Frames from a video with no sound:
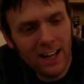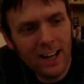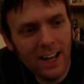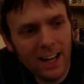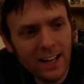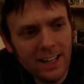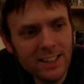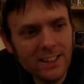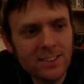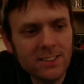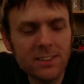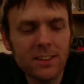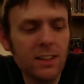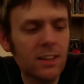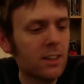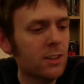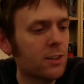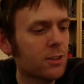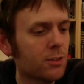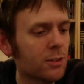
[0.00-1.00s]
H
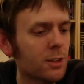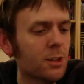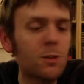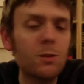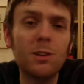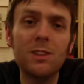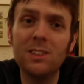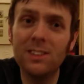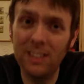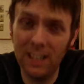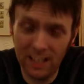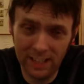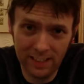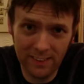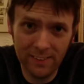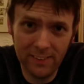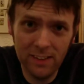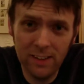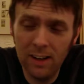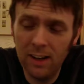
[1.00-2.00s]
through
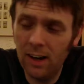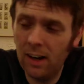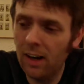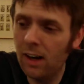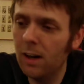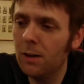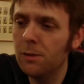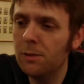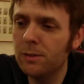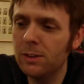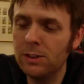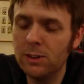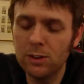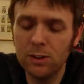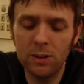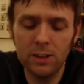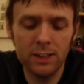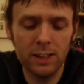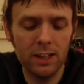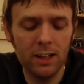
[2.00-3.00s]
J. I hope you've
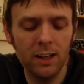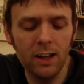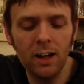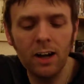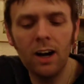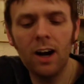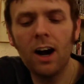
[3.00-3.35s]
enjoyed it.